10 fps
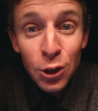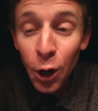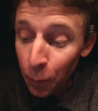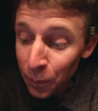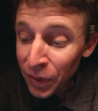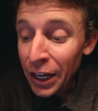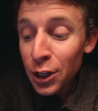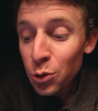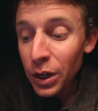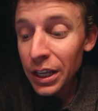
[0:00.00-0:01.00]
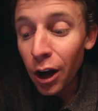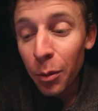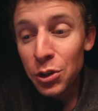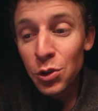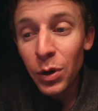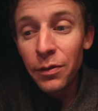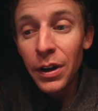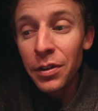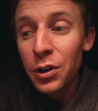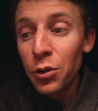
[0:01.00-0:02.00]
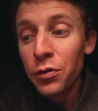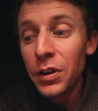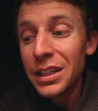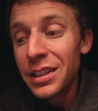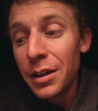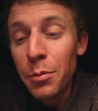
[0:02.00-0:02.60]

So, 20, almost 2,500 feet